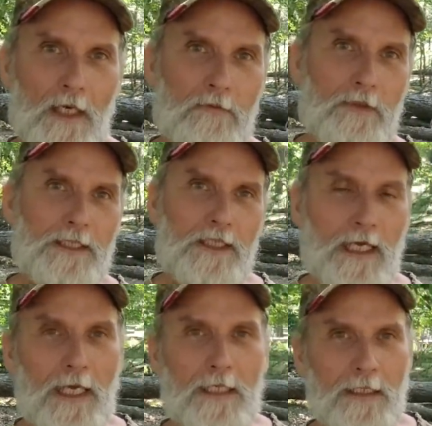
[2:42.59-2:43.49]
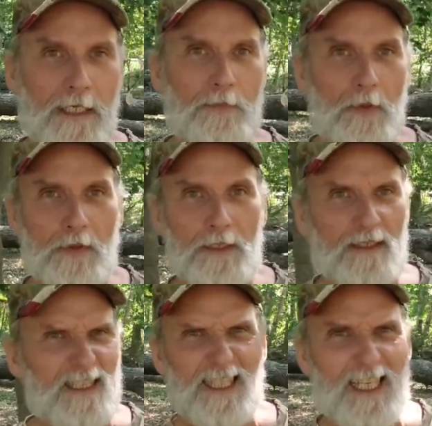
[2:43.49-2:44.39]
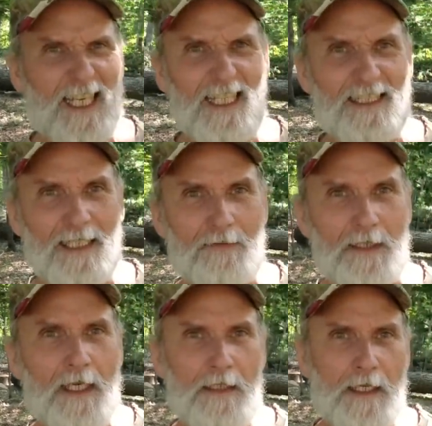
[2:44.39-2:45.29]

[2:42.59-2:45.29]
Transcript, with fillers: of which 98 point, it's like 87,